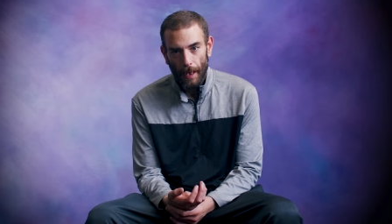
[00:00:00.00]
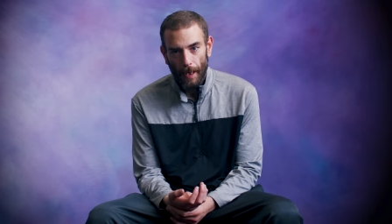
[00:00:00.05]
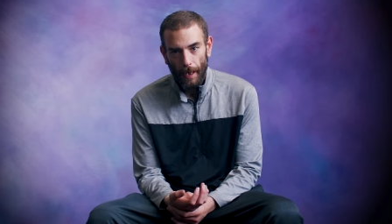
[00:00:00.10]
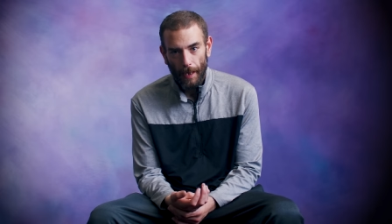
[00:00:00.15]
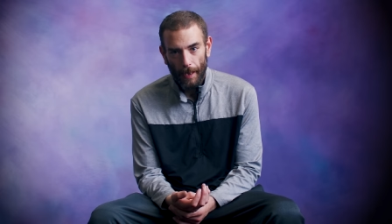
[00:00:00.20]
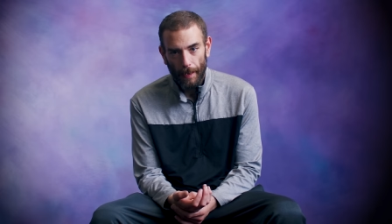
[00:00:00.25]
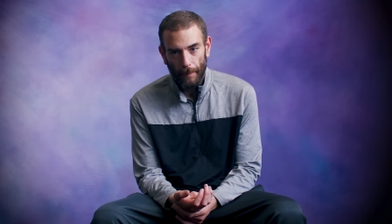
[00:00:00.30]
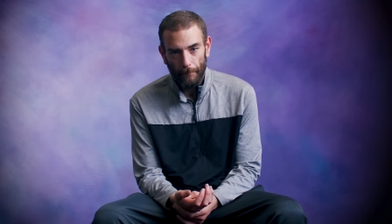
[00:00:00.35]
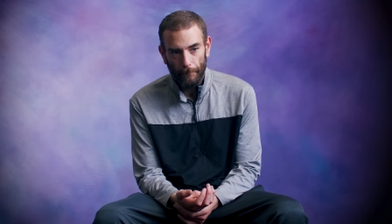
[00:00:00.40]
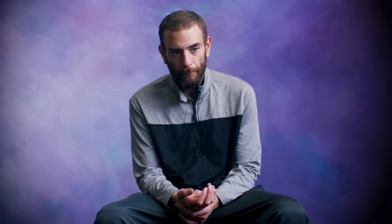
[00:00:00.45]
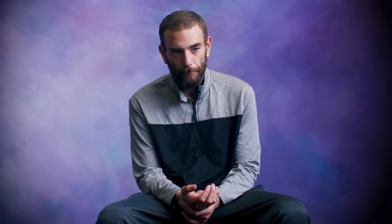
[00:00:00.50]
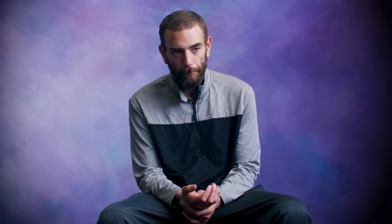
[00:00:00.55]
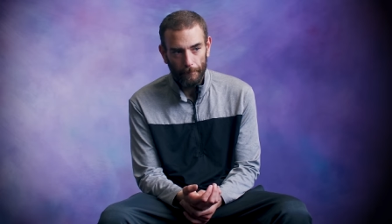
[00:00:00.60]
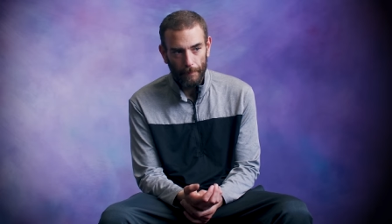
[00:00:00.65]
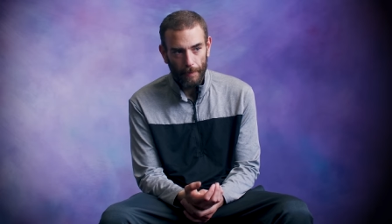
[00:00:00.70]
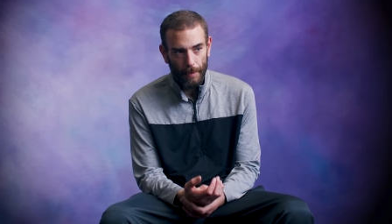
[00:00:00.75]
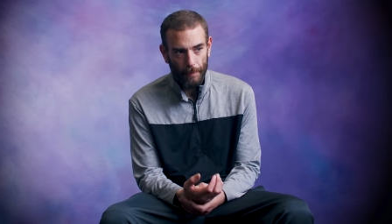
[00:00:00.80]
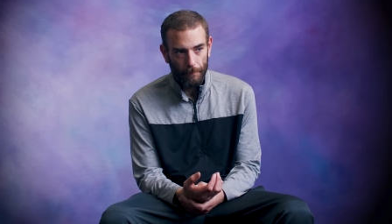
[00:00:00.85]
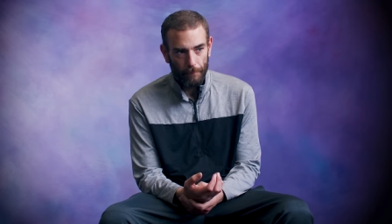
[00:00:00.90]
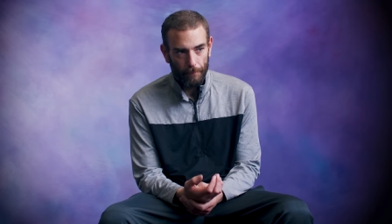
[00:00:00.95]
Um,
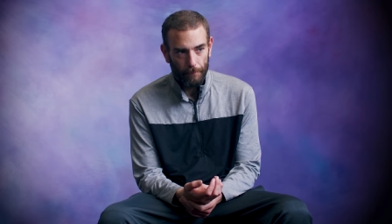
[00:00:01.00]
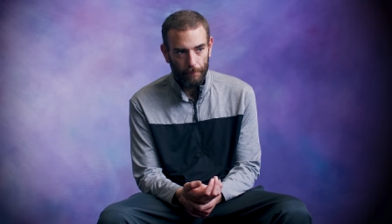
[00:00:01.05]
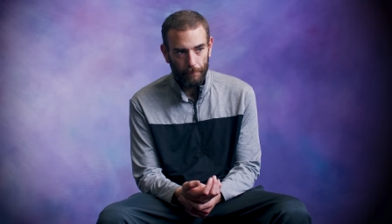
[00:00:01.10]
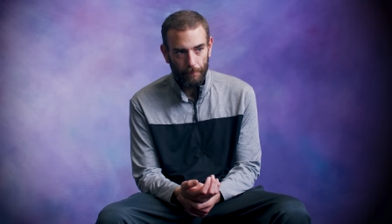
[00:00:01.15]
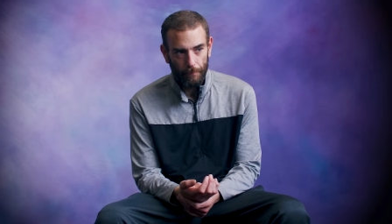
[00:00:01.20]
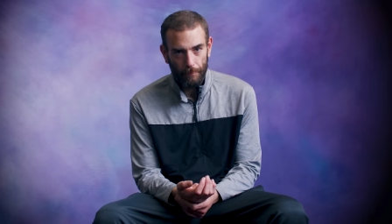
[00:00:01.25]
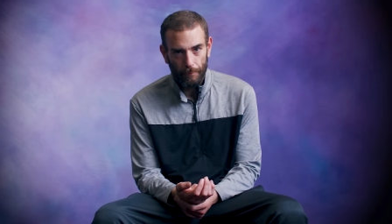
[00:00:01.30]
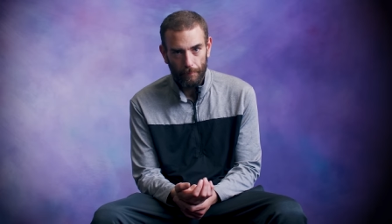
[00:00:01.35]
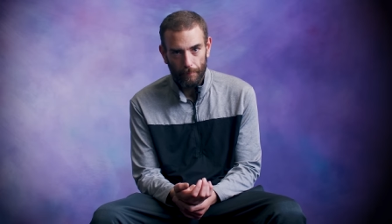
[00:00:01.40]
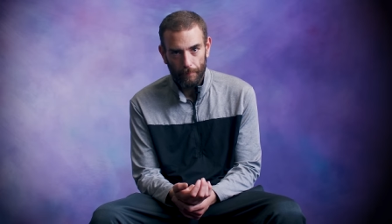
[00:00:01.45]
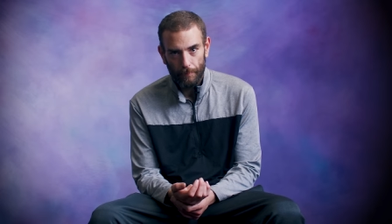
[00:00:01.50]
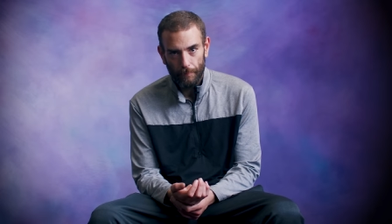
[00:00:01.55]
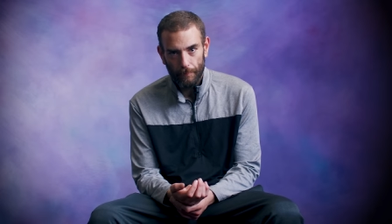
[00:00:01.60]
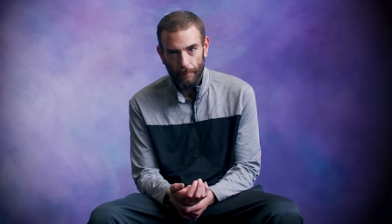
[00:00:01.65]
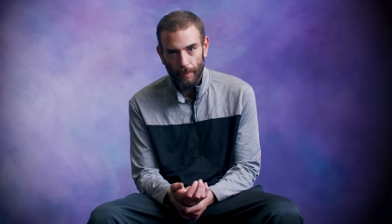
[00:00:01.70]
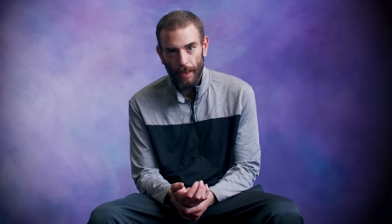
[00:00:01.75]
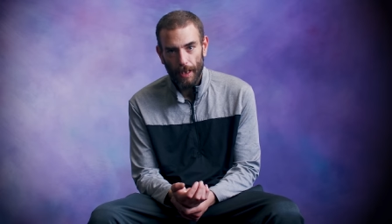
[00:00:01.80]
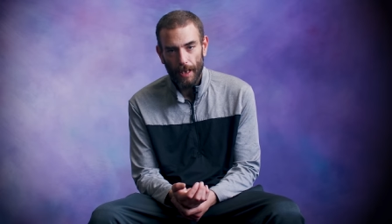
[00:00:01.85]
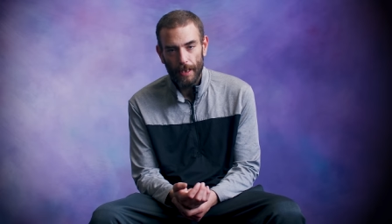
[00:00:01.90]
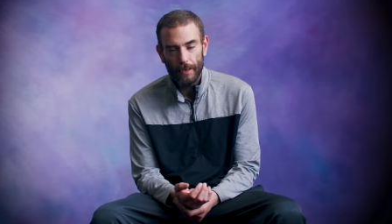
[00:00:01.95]
and Are you Jewish?
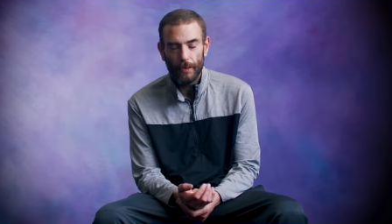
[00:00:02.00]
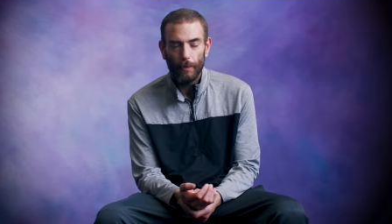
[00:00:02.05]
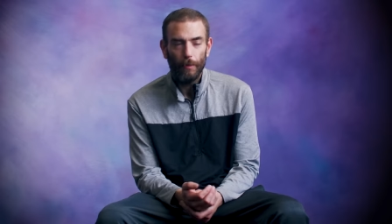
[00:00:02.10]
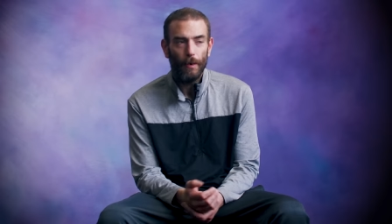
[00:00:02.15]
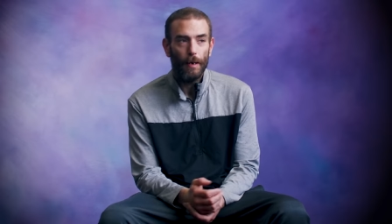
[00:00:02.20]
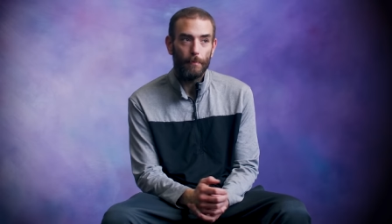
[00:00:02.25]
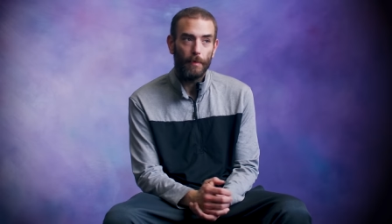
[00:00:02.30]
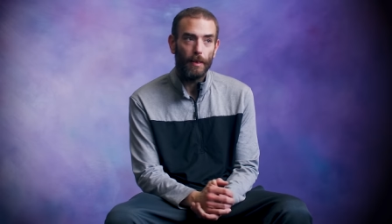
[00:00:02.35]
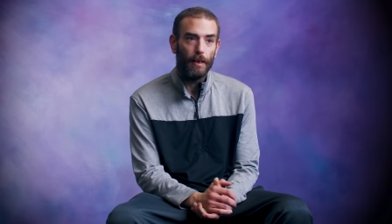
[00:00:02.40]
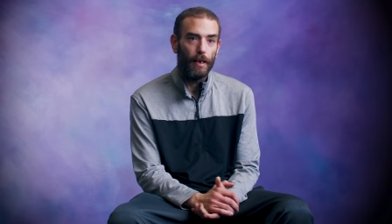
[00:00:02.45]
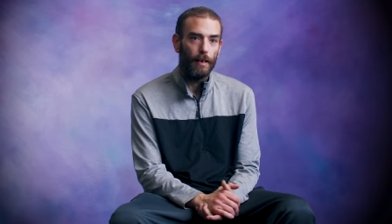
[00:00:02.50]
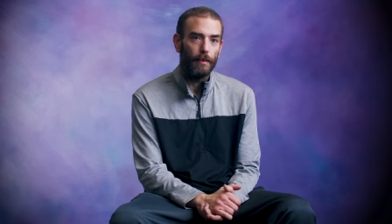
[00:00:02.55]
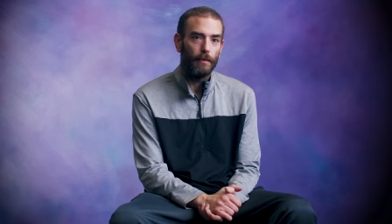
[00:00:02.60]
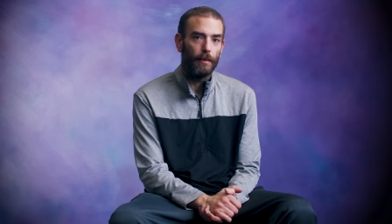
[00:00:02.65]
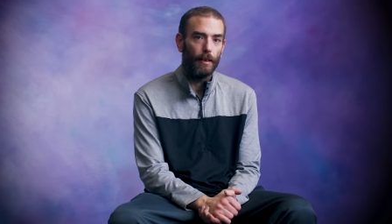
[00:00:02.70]
Uh, no, I'm not.